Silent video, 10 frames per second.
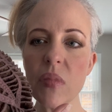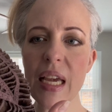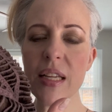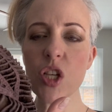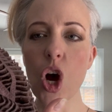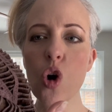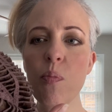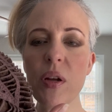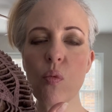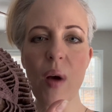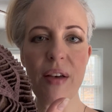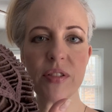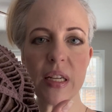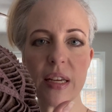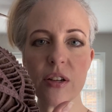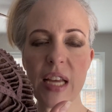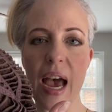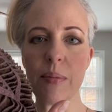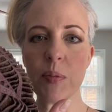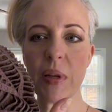It's open wefted ear
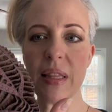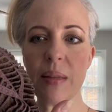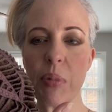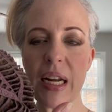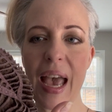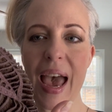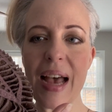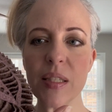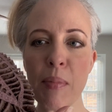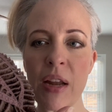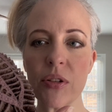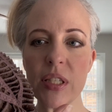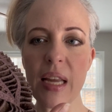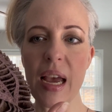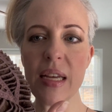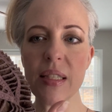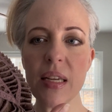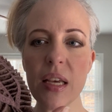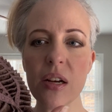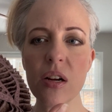tabs, but it has metal stays
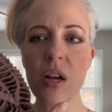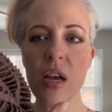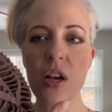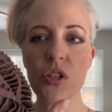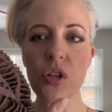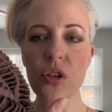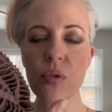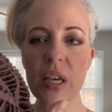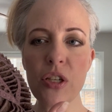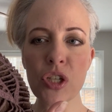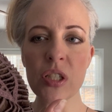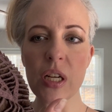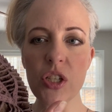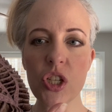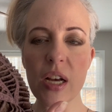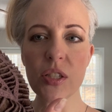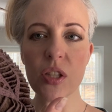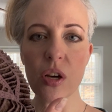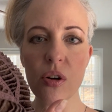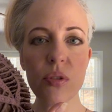in here, so you can just adjust
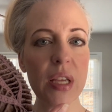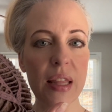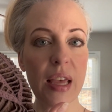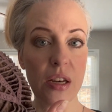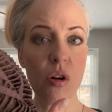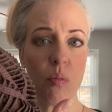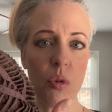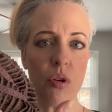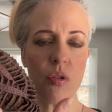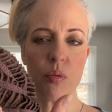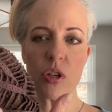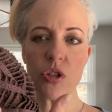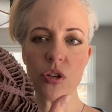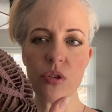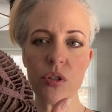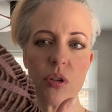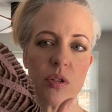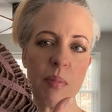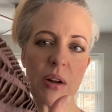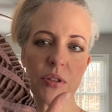those, and they don't move once you use
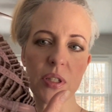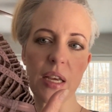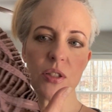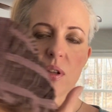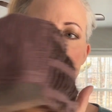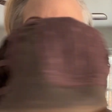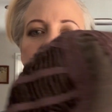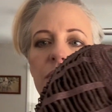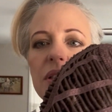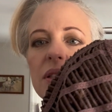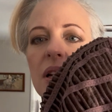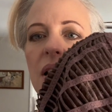those metal stays. So I thought that was